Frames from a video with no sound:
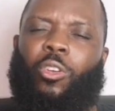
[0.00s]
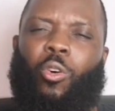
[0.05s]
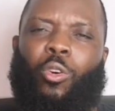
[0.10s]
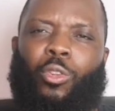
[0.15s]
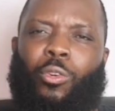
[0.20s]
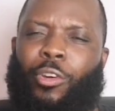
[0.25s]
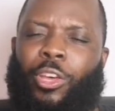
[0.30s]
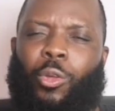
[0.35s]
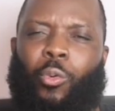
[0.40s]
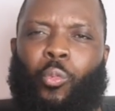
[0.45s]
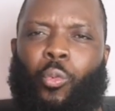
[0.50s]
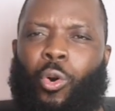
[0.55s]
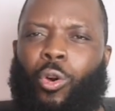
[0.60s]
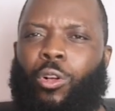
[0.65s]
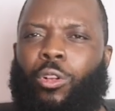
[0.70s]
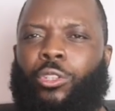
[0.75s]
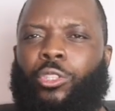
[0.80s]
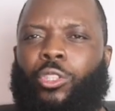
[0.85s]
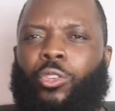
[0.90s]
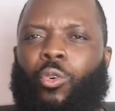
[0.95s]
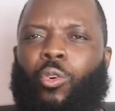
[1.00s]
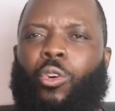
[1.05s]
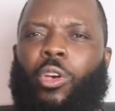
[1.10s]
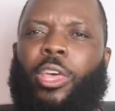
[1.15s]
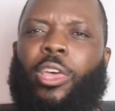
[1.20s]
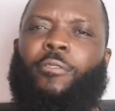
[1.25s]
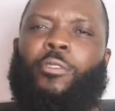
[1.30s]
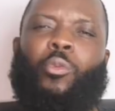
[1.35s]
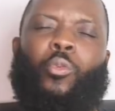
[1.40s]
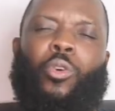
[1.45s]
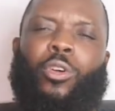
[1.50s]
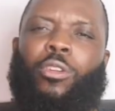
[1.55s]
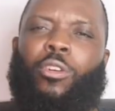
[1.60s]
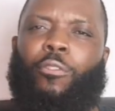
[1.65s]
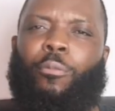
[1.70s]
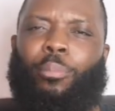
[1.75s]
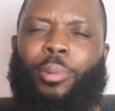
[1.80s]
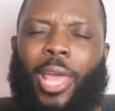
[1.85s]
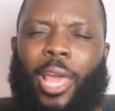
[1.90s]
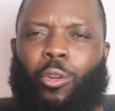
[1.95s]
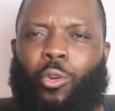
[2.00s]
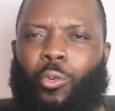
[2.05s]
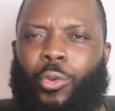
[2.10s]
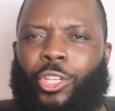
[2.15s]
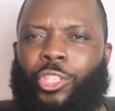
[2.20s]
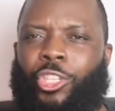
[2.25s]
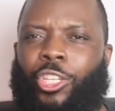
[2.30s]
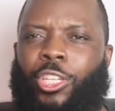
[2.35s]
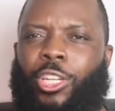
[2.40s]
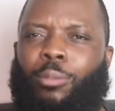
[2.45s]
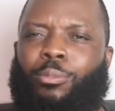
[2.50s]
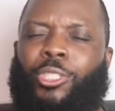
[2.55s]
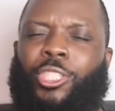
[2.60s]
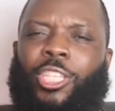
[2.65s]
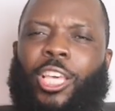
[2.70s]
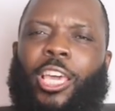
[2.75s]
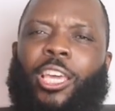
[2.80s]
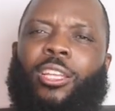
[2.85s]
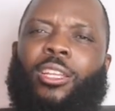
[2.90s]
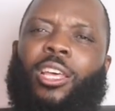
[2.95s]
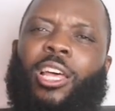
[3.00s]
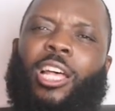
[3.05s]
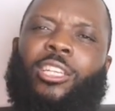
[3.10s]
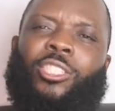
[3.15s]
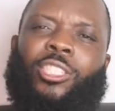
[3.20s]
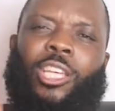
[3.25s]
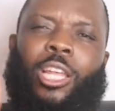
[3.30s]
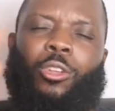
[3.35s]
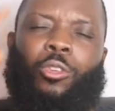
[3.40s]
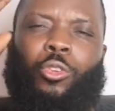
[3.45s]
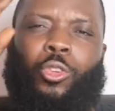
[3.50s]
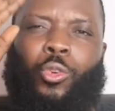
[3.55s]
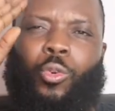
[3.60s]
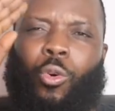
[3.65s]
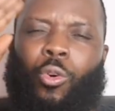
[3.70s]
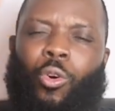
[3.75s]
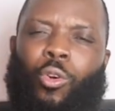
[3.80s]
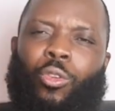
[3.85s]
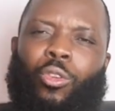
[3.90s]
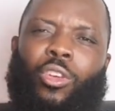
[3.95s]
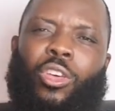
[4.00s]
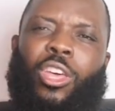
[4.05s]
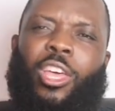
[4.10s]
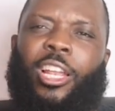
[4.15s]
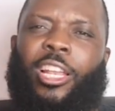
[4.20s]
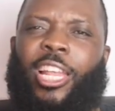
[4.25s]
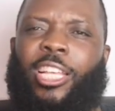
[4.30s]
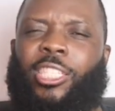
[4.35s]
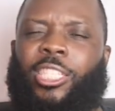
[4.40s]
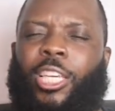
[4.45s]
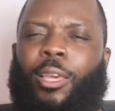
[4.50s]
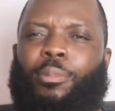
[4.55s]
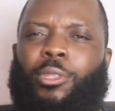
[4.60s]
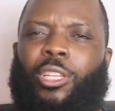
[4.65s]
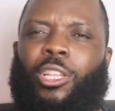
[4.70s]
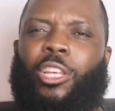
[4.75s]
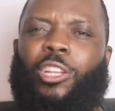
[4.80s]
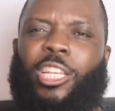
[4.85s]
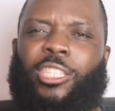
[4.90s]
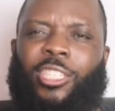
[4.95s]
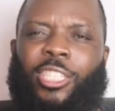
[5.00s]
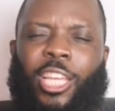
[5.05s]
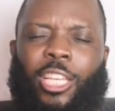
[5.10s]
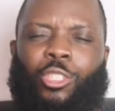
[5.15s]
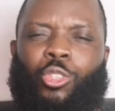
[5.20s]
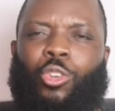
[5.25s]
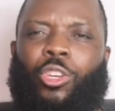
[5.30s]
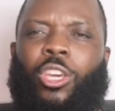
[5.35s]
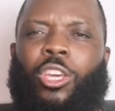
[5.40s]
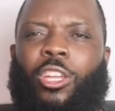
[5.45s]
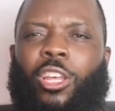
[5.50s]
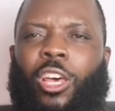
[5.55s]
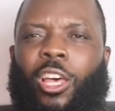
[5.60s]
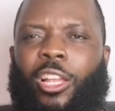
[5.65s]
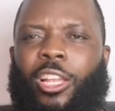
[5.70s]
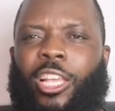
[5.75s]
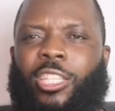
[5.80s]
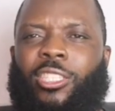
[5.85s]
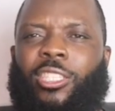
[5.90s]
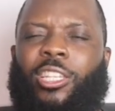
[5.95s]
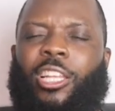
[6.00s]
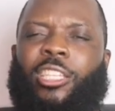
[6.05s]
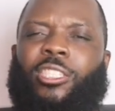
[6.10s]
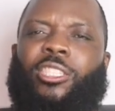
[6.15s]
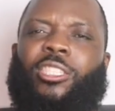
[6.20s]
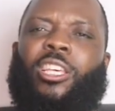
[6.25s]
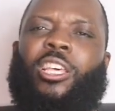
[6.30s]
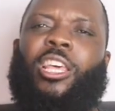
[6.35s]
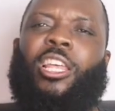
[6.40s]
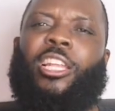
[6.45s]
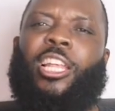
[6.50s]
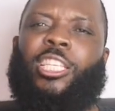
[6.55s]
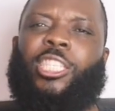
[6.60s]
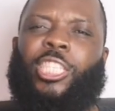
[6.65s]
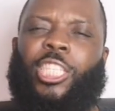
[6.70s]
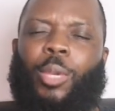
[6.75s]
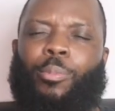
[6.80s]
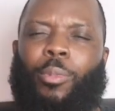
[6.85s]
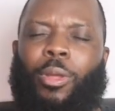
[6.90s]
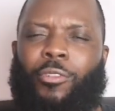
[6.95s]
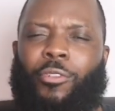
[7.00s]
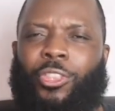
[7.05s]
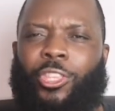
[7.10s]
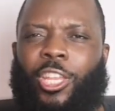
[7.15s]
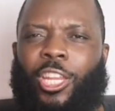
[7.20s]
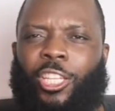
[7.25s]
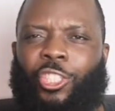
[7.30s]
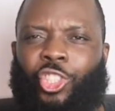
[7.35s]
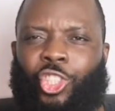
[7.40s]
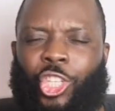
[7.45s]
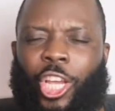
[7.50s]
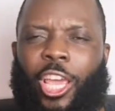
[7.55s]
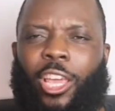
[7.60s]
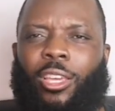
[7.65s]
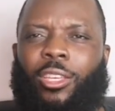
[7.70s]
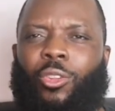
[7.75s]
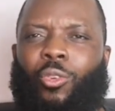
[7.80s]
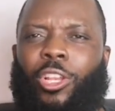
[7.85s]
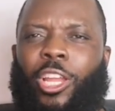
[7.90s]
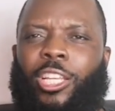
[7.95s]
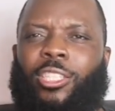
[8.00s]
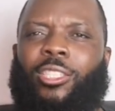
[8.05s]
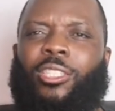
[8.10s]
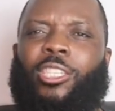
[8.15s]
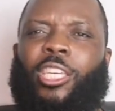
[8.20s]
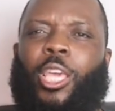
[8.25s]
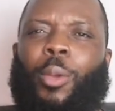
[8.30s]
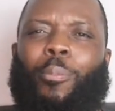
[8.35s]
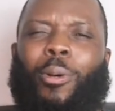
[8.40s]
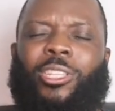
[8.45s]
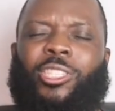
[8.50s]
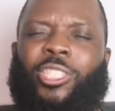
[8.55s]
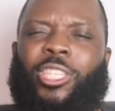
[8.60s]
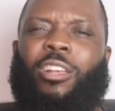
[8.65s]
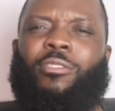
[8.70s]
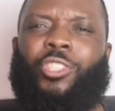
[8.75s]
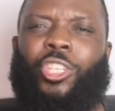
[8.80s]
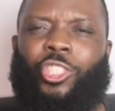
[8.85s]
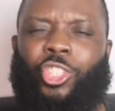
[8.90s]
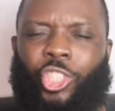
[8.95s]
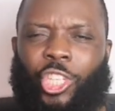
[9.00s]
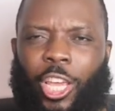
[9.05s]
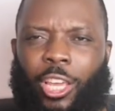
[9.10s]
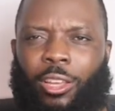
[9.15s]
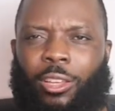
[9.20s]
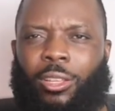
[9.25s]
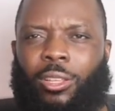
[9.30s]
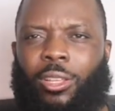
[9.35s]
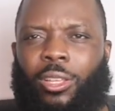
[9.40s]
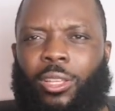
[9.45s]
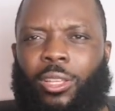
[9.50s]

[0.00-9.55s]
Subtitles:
all over the world. Everyone of black origin. I'm saying I salute you all. Let's stay together. Let's keep everything in check. Let's keep ourselves in check.